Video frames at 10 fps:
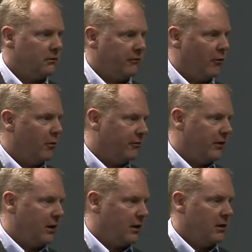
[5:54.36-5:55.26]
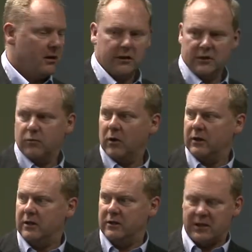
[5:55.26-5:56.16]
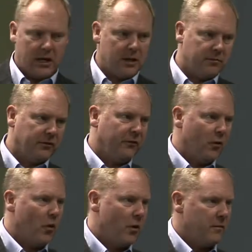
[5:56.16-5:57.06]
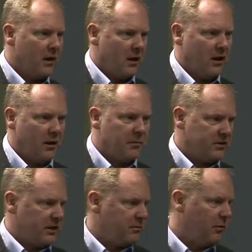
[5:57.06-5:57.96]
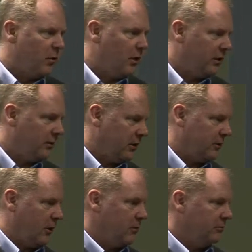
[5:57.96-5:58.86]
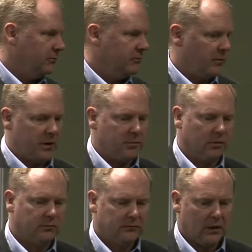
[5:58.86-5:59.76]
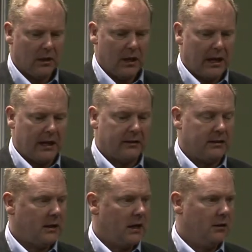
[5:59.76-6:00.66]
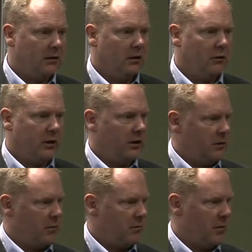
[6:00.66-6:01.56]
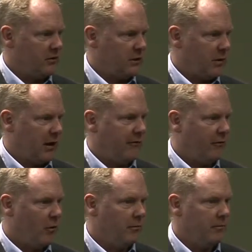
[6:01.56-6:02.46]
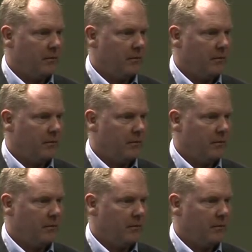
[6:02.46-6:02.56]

form filling. This one is aimed for assessment work at home for people. And again, looking at it being multi-platform,